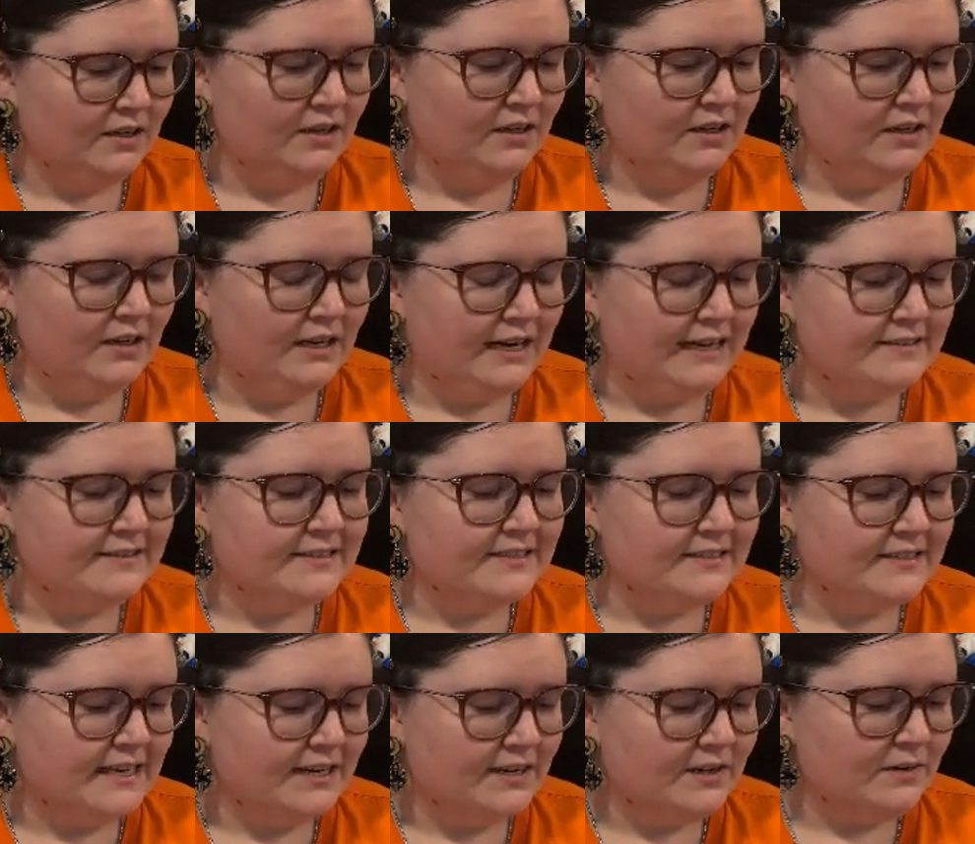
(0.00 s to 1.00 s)
And
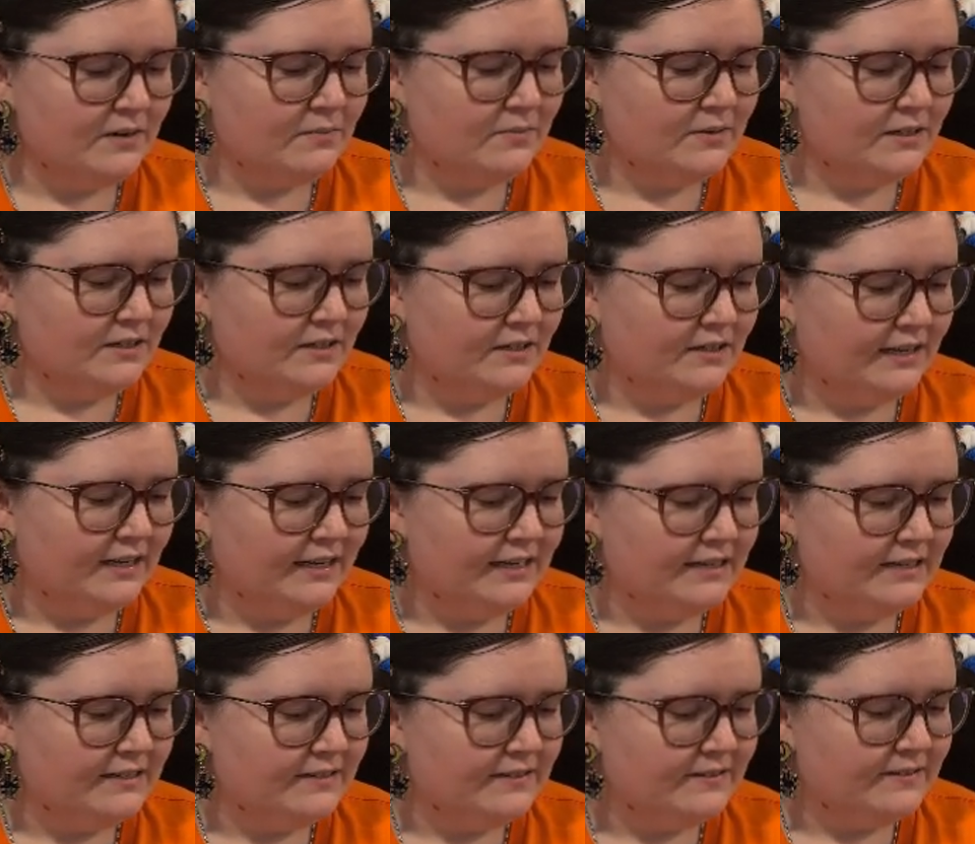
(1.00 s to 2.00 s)
Sam
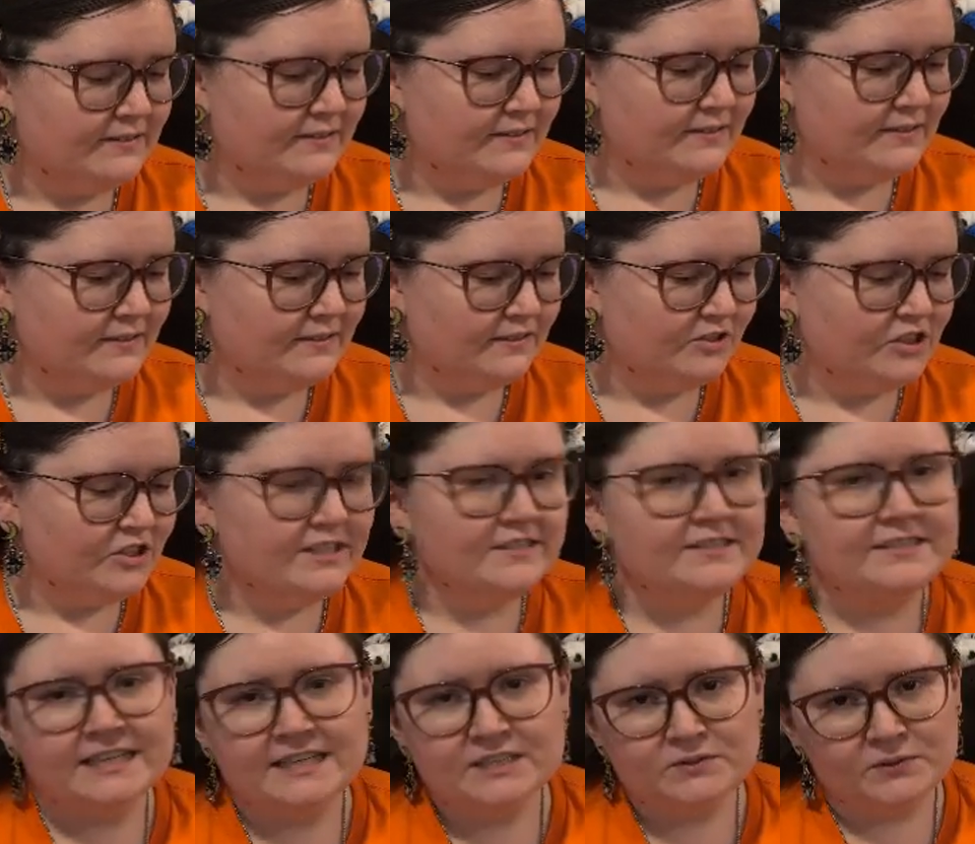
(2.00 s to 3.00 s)
she
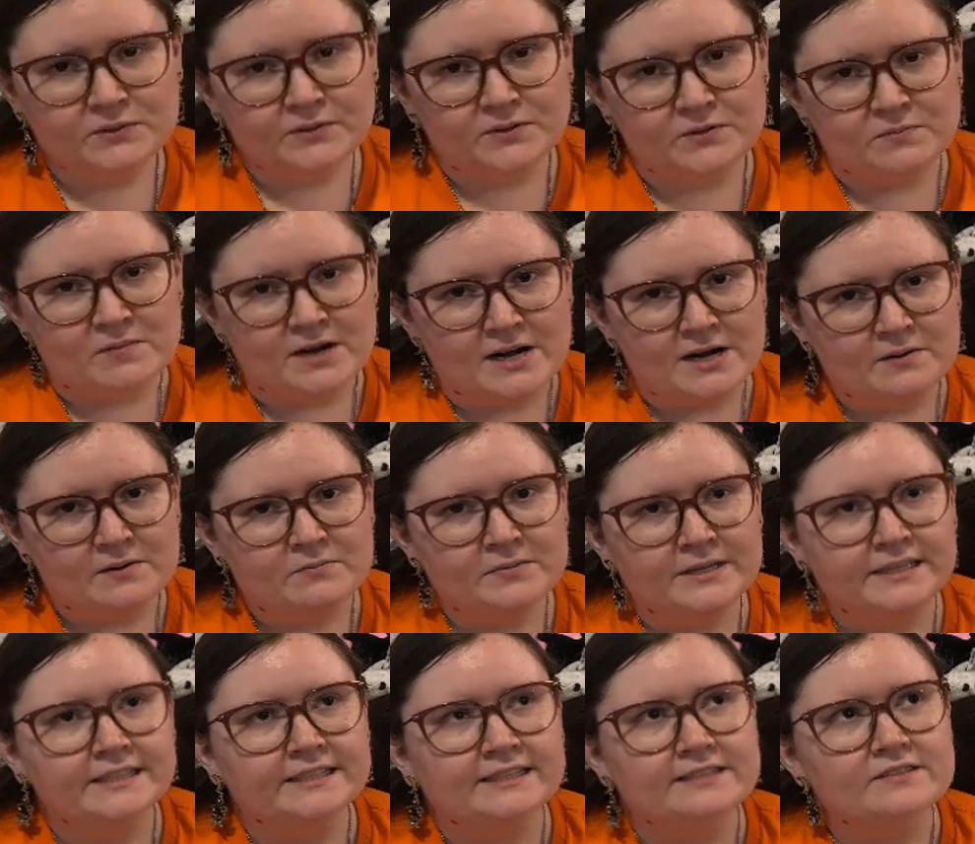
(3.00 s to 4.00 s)
stays with her mom
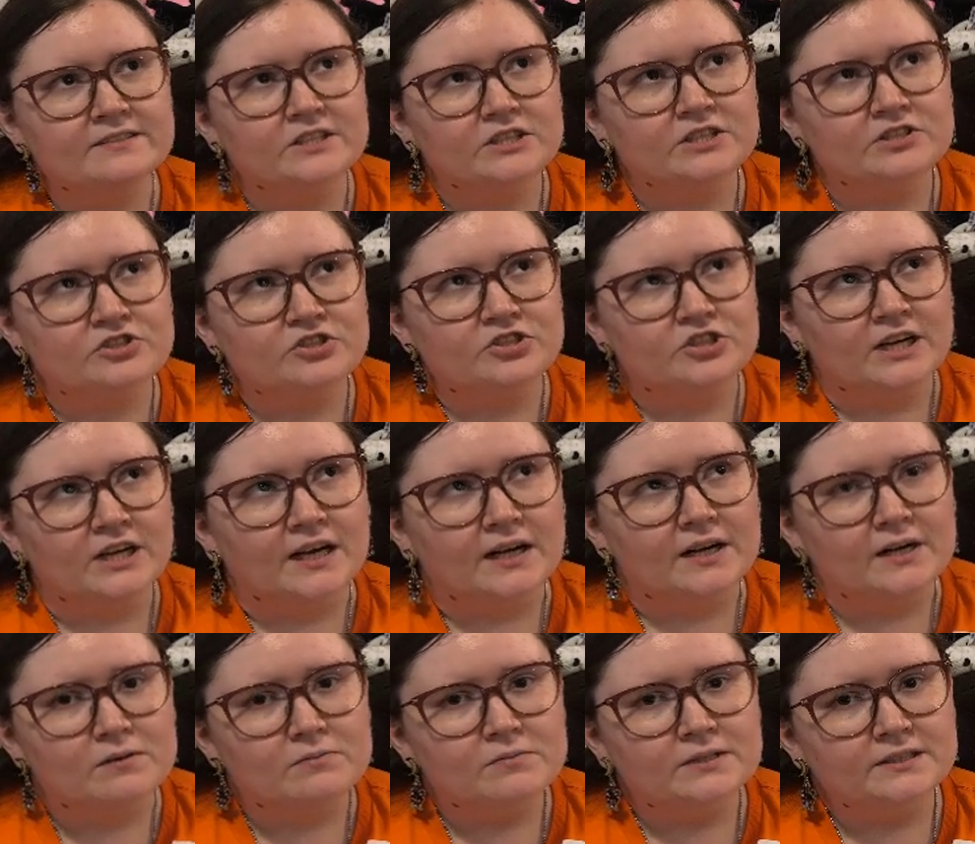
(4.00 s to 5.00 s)
because her
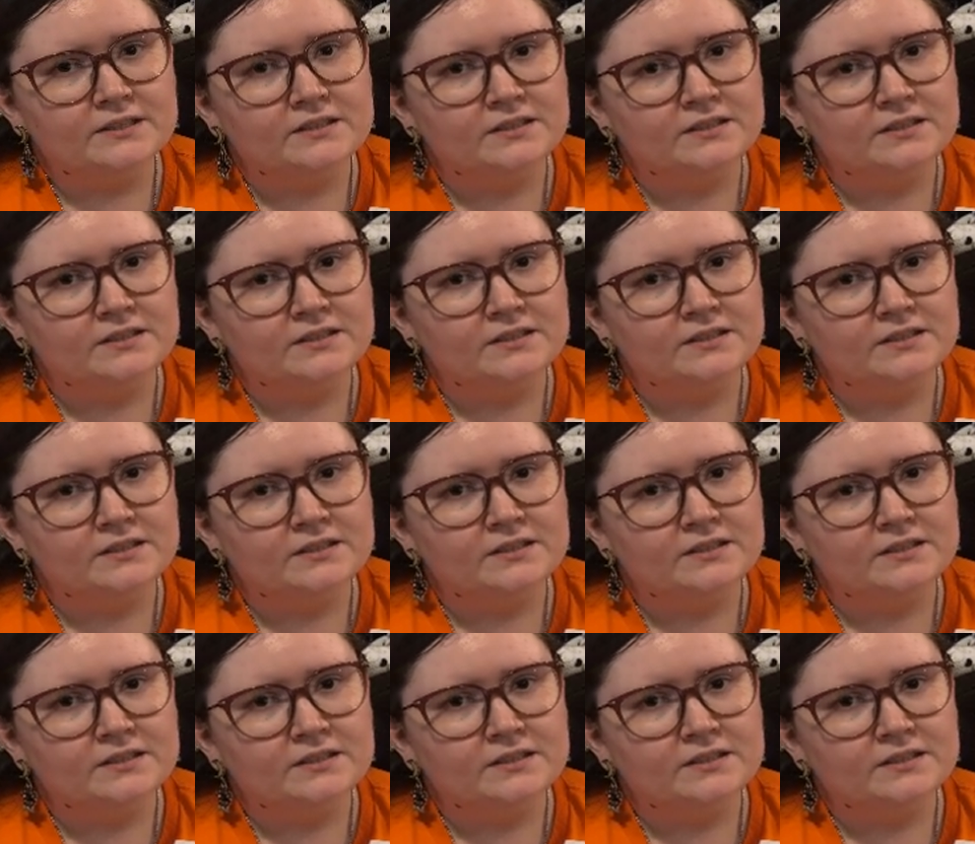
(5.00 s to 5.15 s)
job,